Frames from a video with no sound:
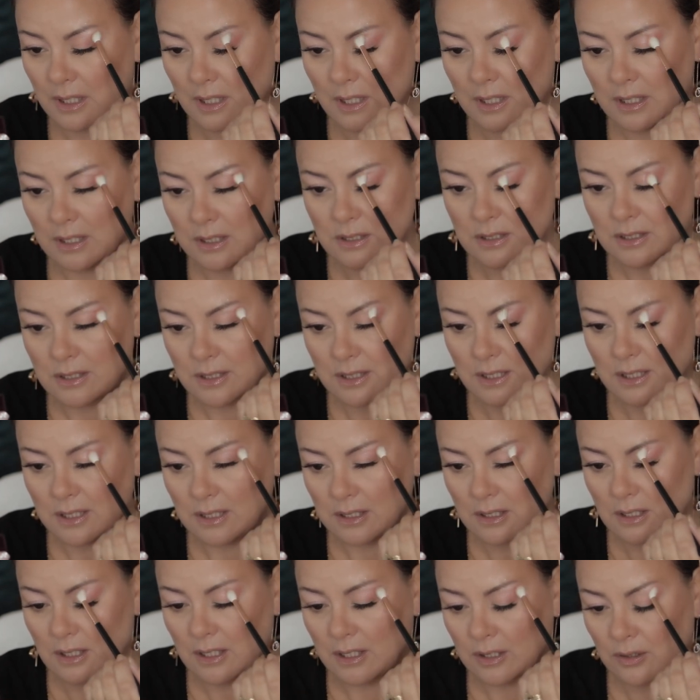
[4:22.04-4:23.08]
And
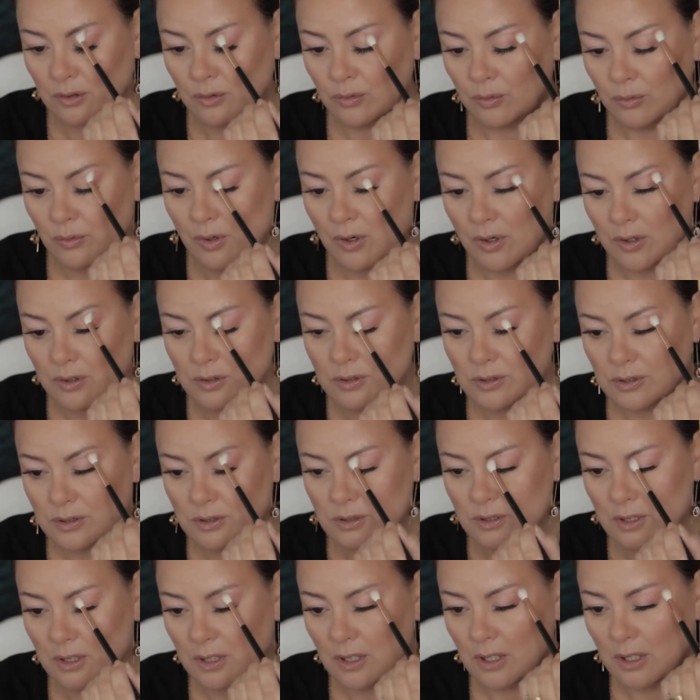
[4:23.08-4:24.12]
then
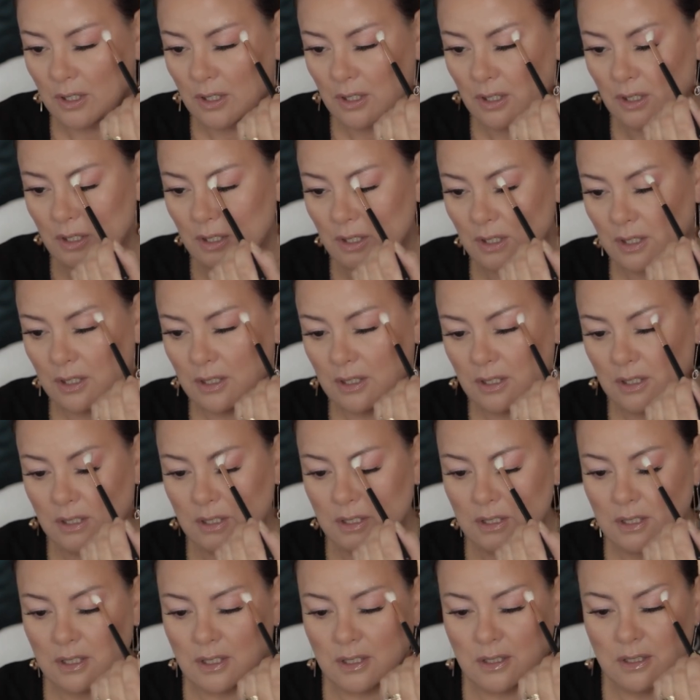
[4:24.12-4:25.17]
across
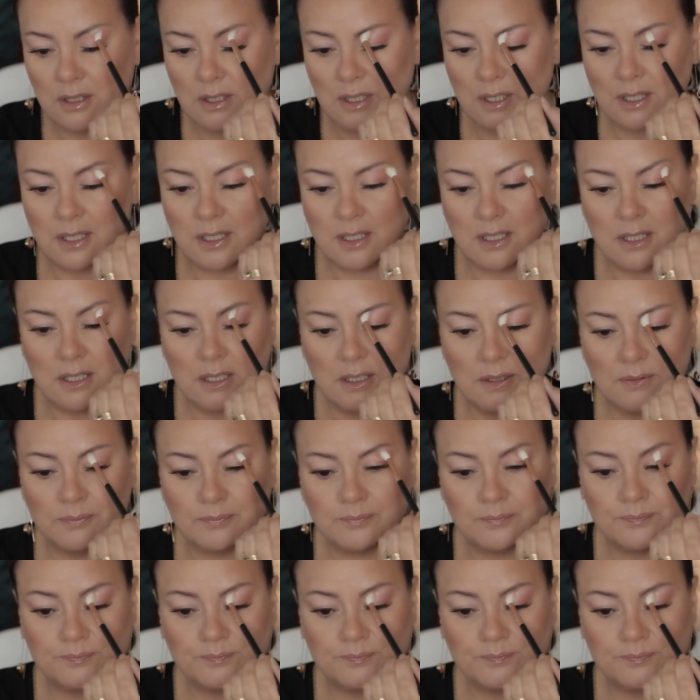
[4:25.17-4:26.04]
in the